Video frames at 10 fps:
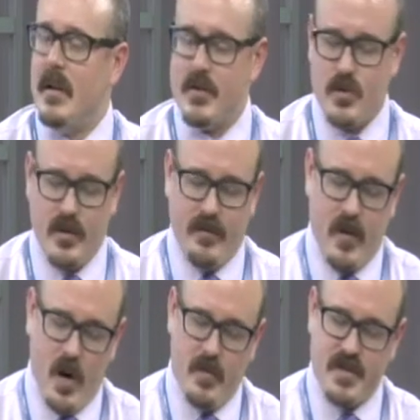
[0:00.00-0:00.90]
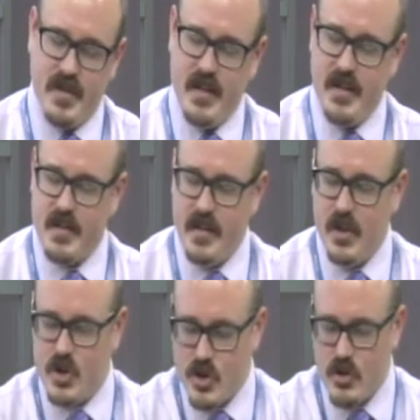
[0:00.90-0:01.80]
So the pharmacies and the
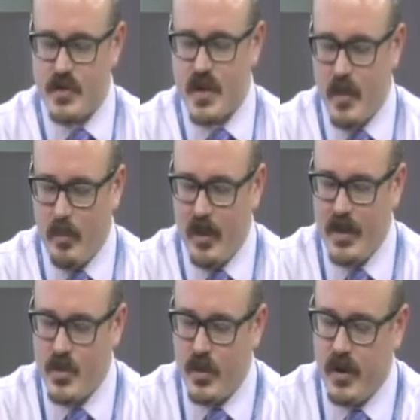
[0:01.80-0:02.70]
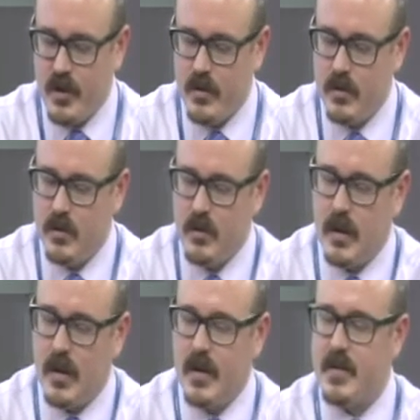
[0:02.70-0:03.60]
insurance companies will get